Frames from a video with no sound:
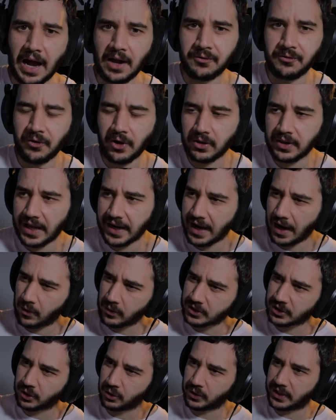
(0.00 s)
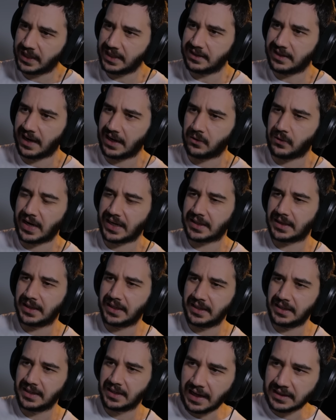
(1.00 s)
I felt like I was looking
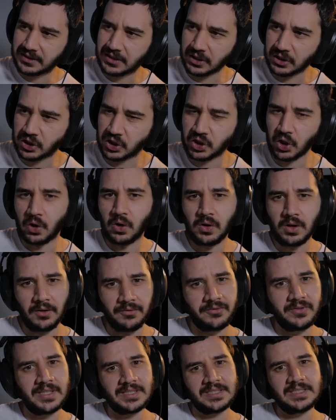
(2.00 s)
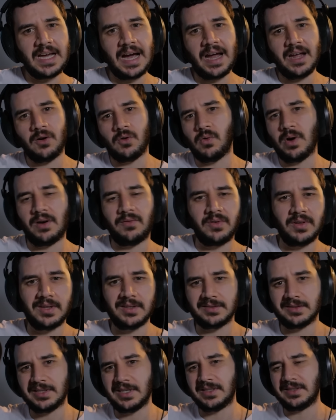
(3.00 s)
directly at the soul of this guy, whoever
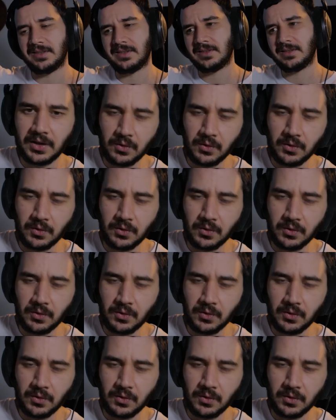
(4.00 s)
this is.